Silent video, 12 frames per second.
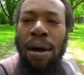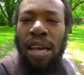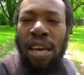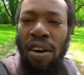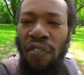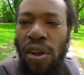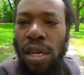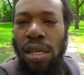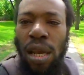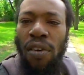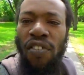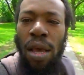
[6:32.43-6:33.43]
I care for your
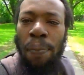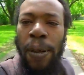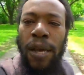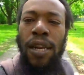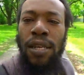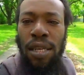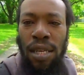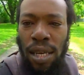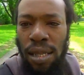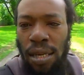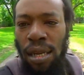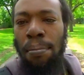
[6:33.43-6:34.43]
CVP, this, I say
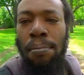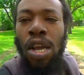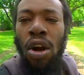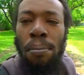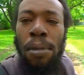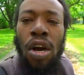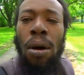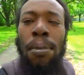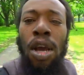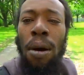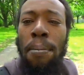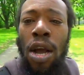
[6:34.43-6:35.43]
it, I say big up, big up,
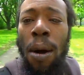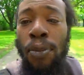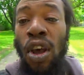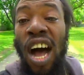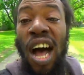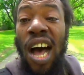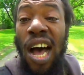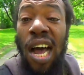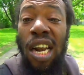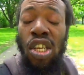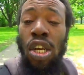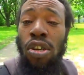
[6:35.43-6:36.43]
big up, big up to all
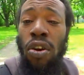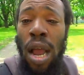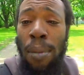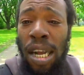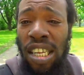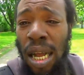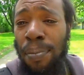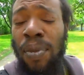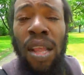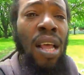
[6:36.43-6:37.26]
the subscribers, them.